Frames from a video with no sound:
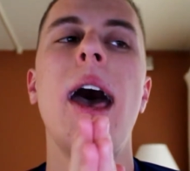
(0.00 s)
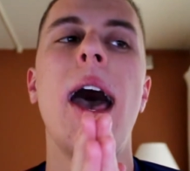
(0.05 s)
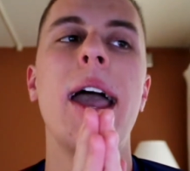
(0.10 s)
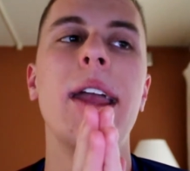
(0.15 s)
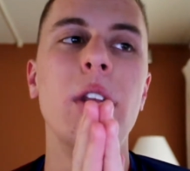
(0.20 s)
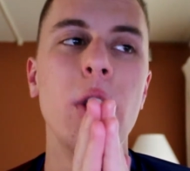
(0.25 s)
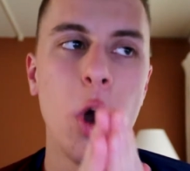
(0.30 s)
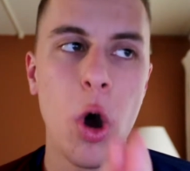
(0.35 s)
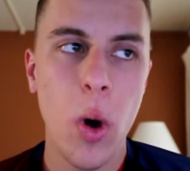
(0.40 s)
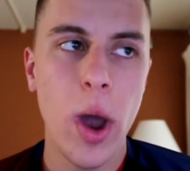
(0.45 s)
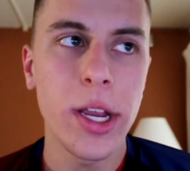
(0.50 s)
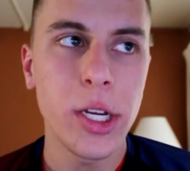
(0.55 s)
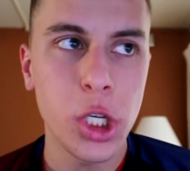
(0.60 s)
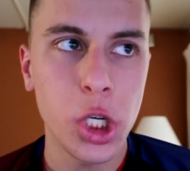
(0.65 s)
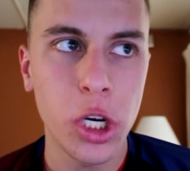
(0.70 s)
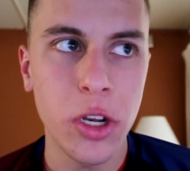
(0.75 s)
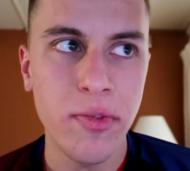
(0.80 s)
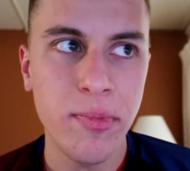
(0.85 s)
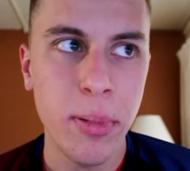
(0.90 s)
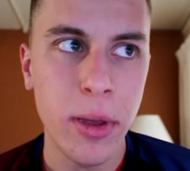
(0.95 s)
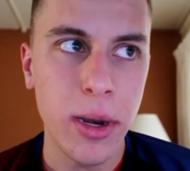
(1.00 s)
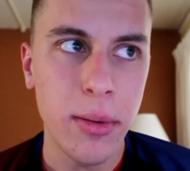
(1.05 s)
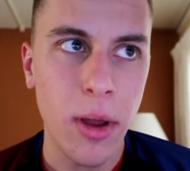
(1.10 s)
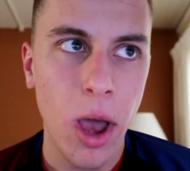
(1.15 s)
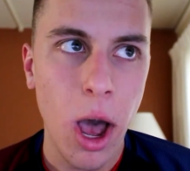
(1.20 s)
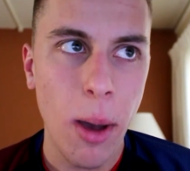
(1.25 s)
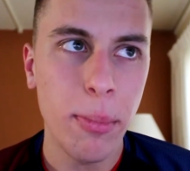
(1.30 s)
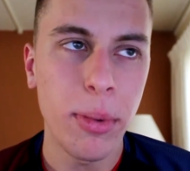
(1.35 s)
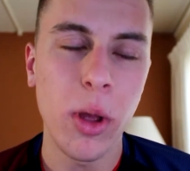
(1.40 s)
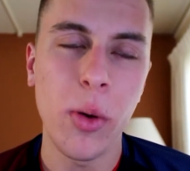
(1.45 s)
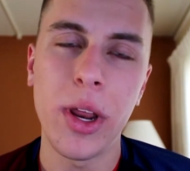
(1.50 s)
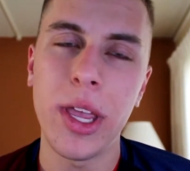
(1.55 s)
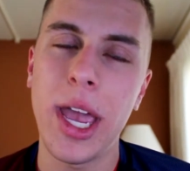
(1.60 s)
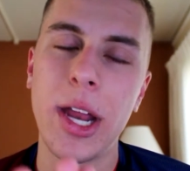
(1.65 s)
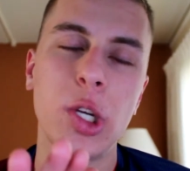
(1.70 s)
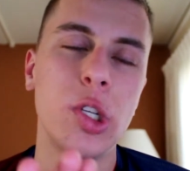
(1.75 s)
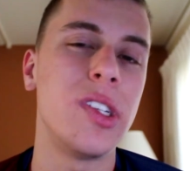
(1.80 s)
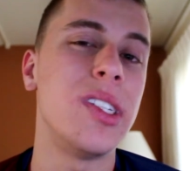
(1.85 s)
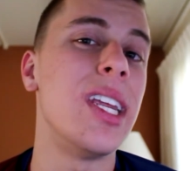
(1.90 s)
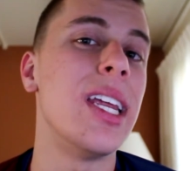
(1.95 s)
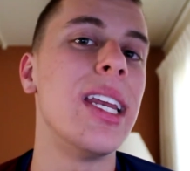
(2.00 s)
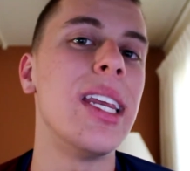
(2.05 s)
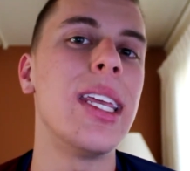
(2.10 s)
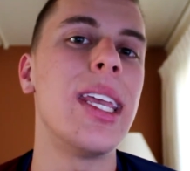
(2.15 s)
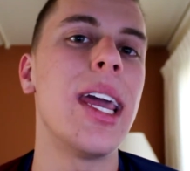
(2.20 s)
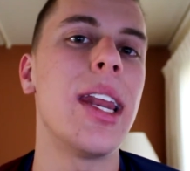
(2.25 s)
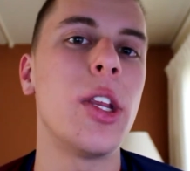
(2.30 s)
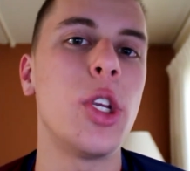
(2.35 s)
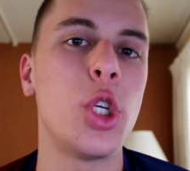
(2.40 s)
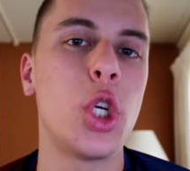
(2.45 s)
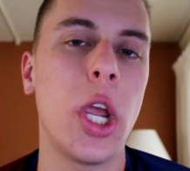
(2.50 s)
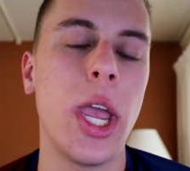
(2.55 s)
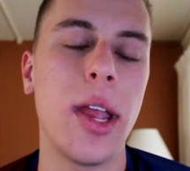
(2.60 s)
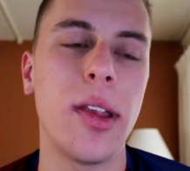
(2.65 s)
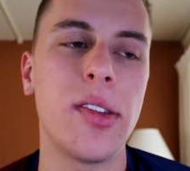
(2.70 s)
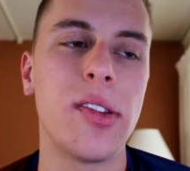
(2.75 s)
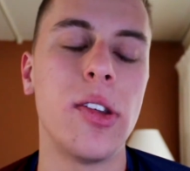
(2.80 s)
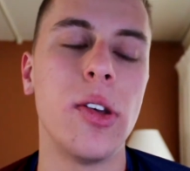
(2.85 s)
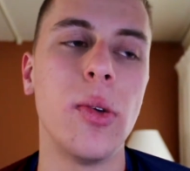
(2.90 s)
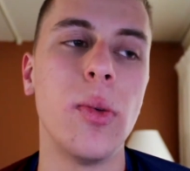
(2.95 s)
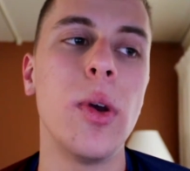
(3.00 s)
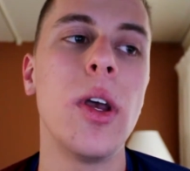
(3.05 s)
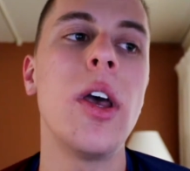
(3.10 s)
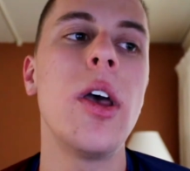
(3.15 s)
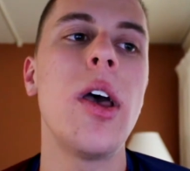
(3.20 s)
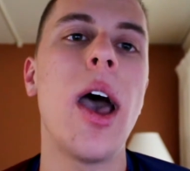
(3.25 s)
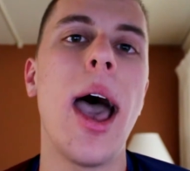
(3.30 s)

I know I should have been uploading, I just didn't get a chance to.